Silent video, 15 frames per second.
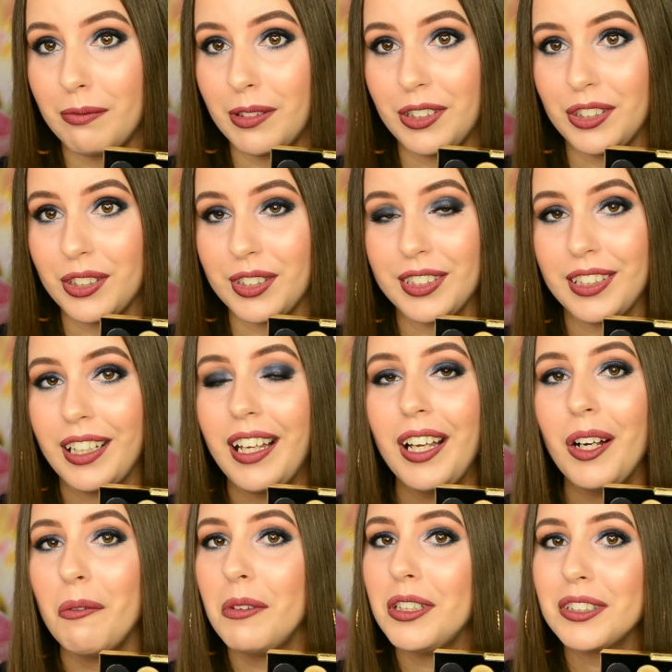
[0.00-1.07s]
We're just
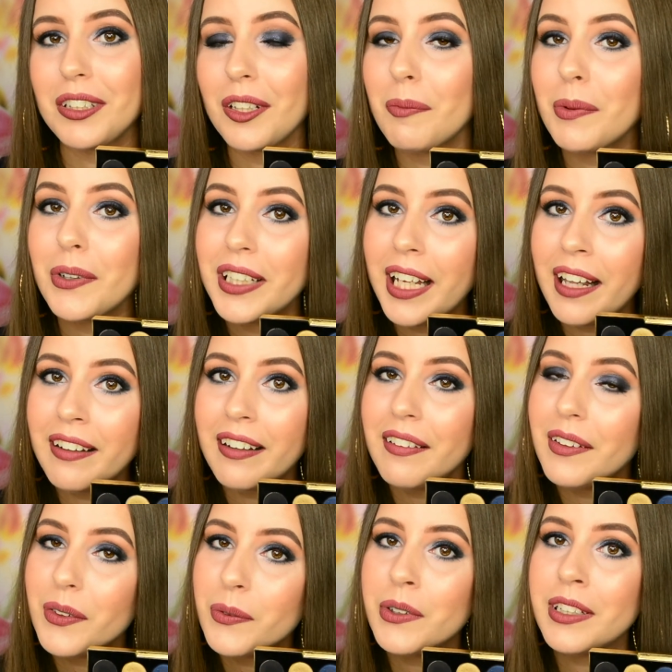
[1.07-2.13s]
gonna pretend that
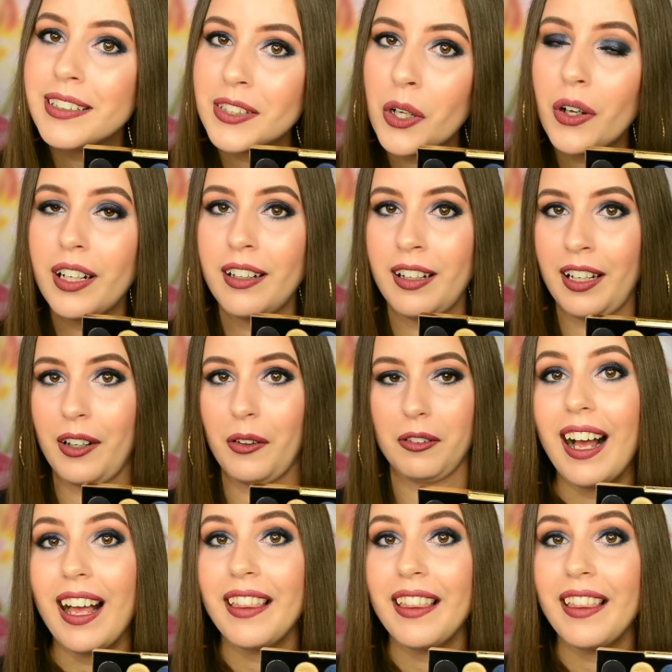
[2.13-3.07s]
this one is not in here.